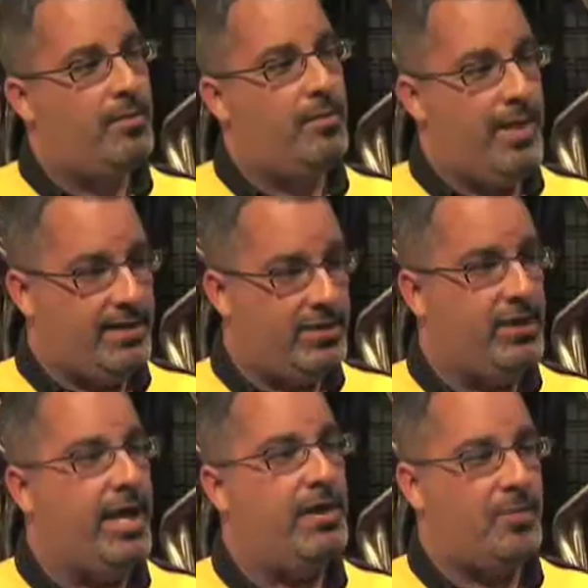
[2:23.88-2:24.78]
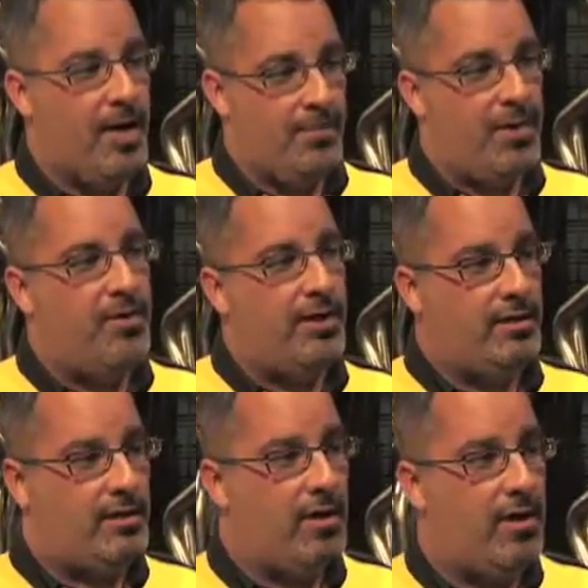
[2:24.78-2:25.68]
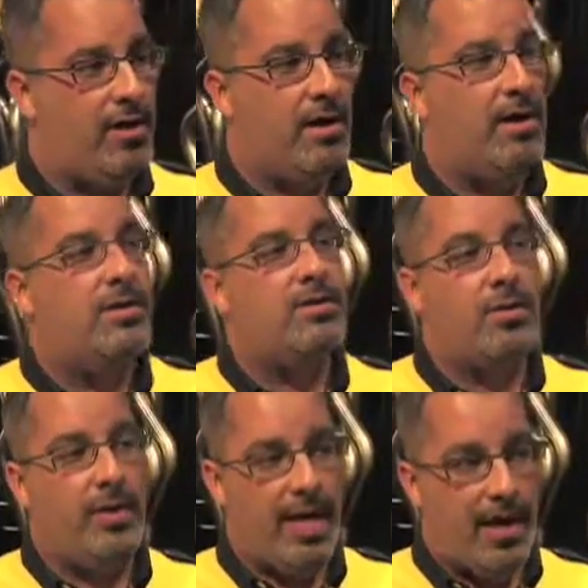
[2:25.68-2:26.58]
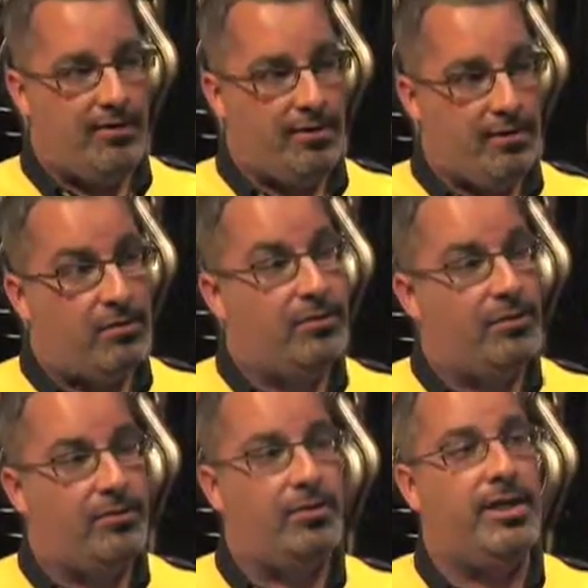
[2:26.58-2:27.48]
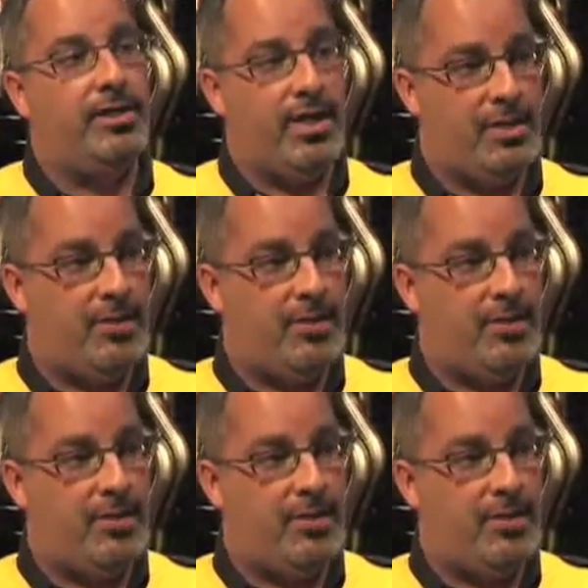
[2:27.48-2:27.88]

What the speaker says: basically the X pipe underneath the car. So we have a full 3-inch X